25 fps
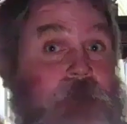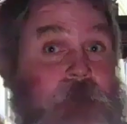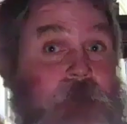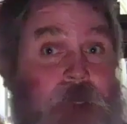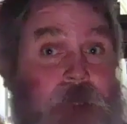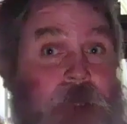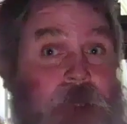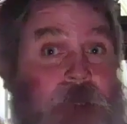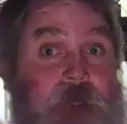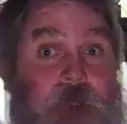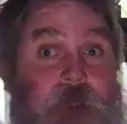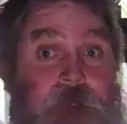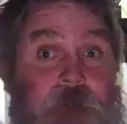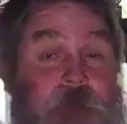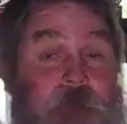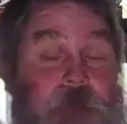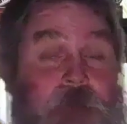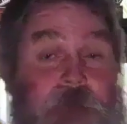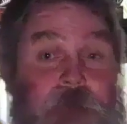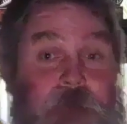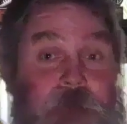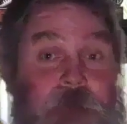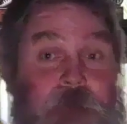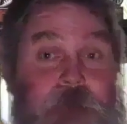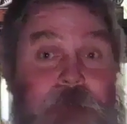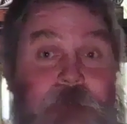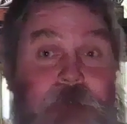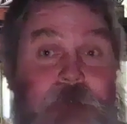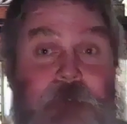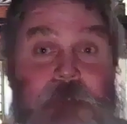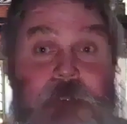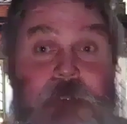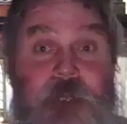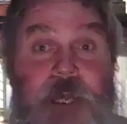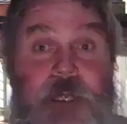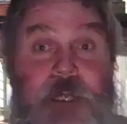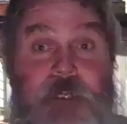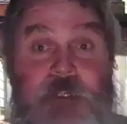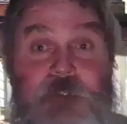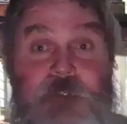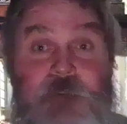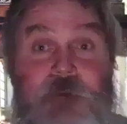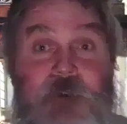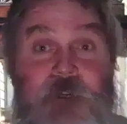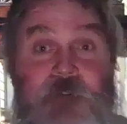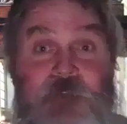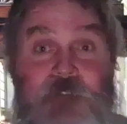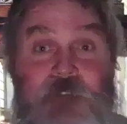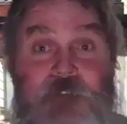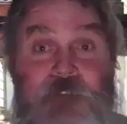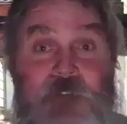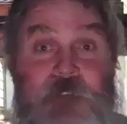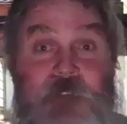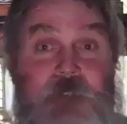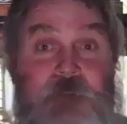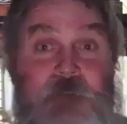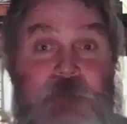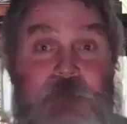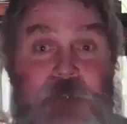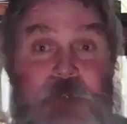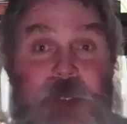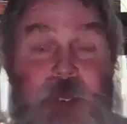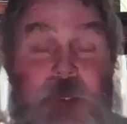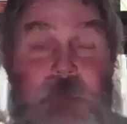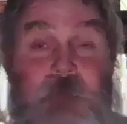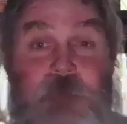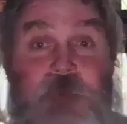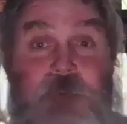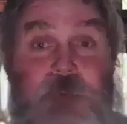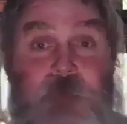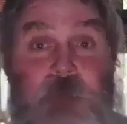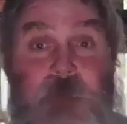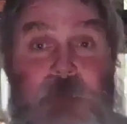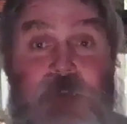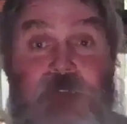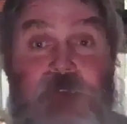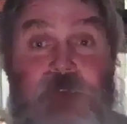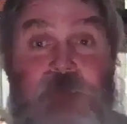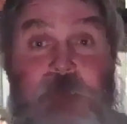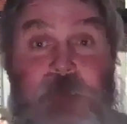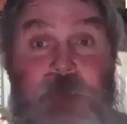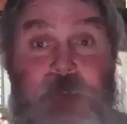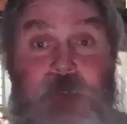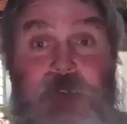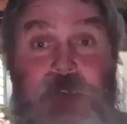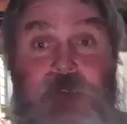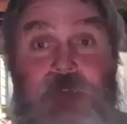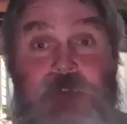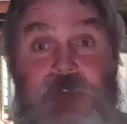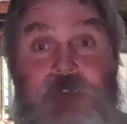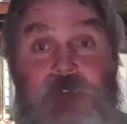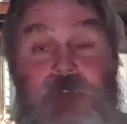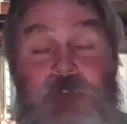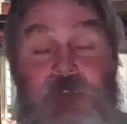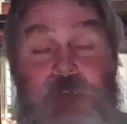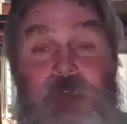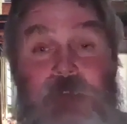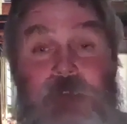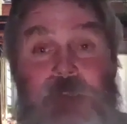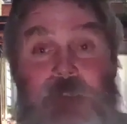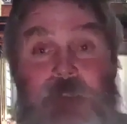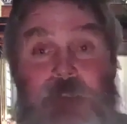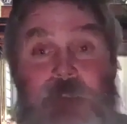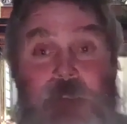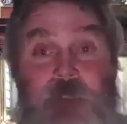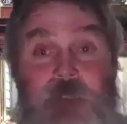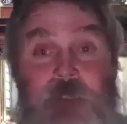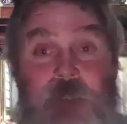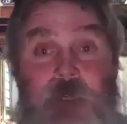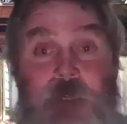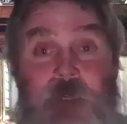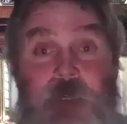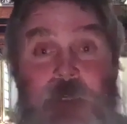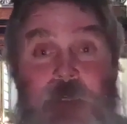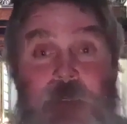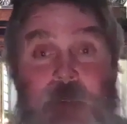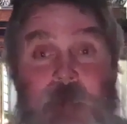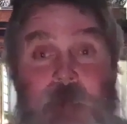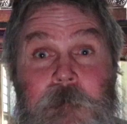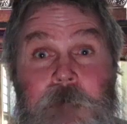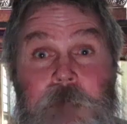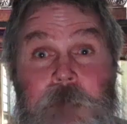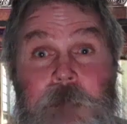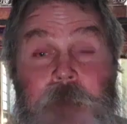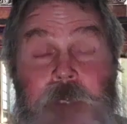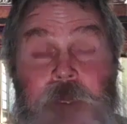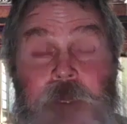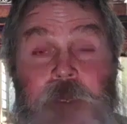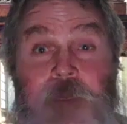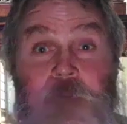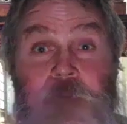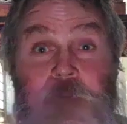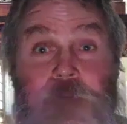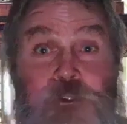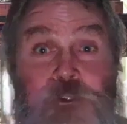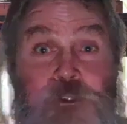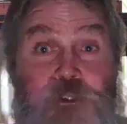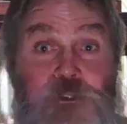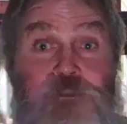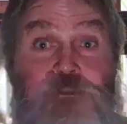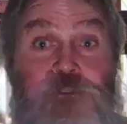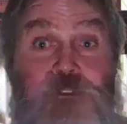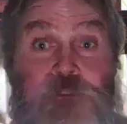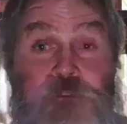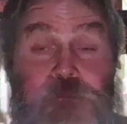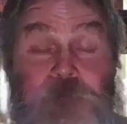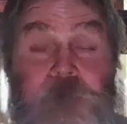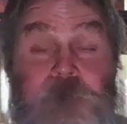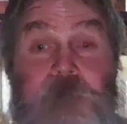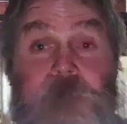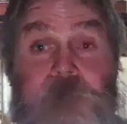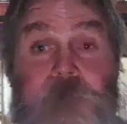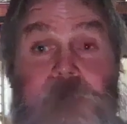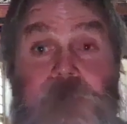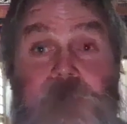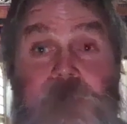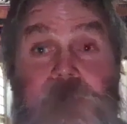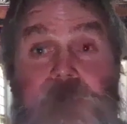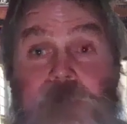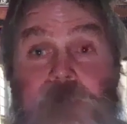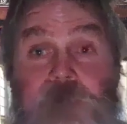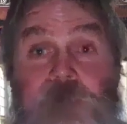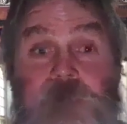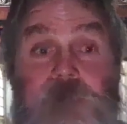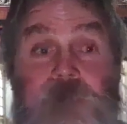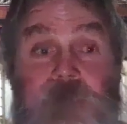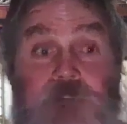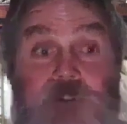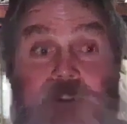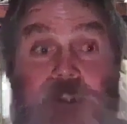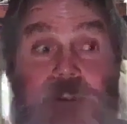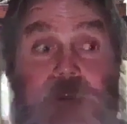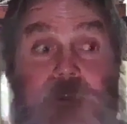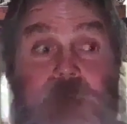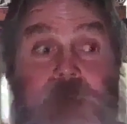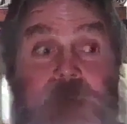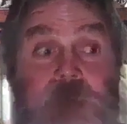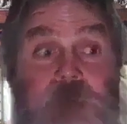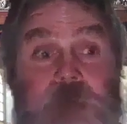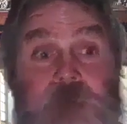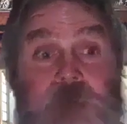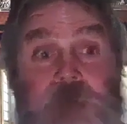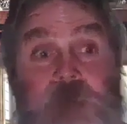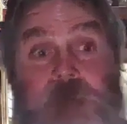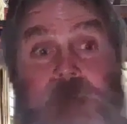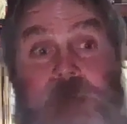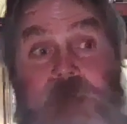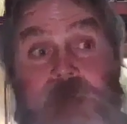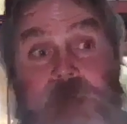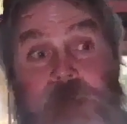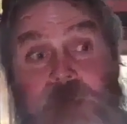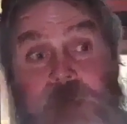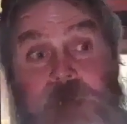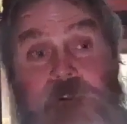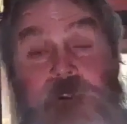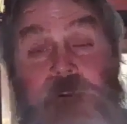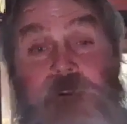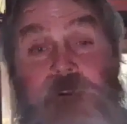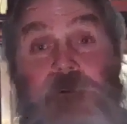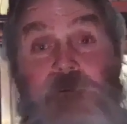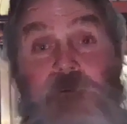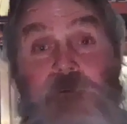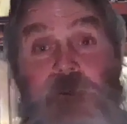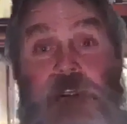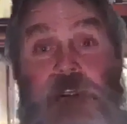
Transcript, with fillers: Uh, and, and I do every single chapter of both books uh, on YouTube. So